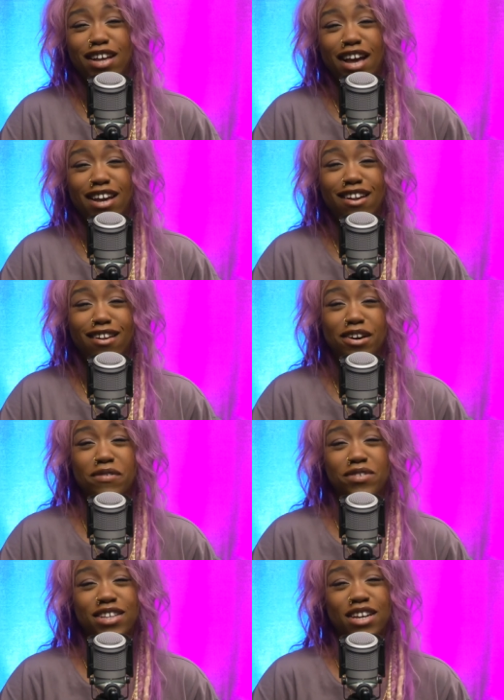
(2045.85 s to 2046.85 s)
and laugh
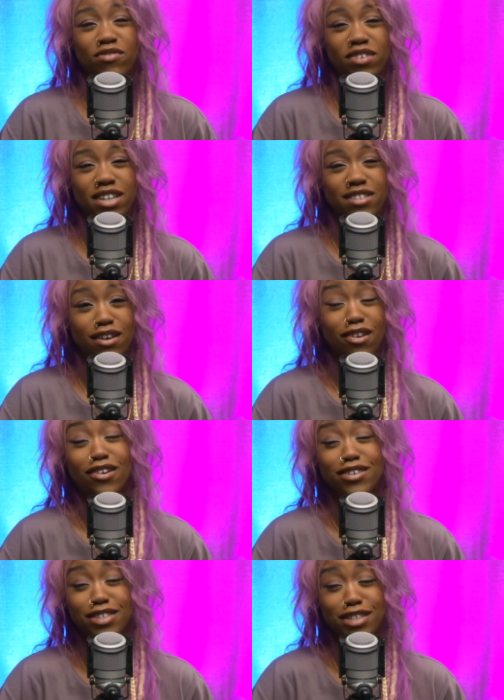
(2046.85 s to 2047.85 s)
to their friends, like, oh,
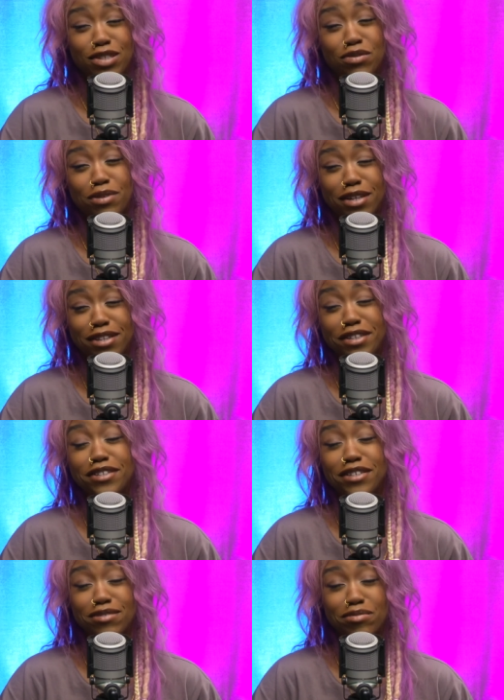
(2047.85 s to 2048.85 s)
you see this
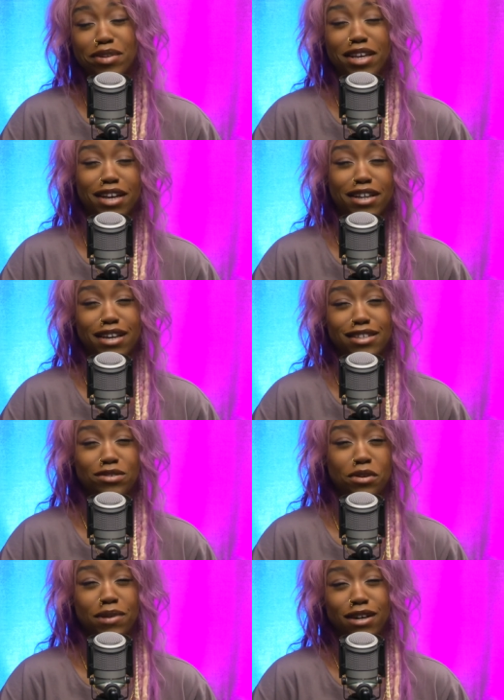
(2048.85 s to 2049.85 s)
woman here that is
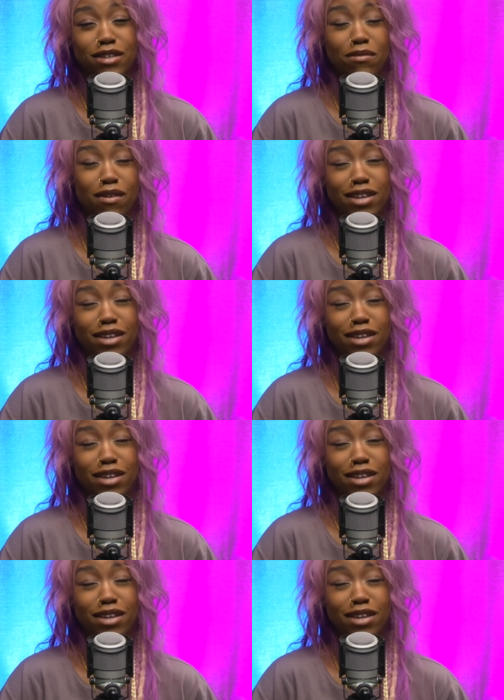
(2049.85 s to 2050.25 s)
talking about something.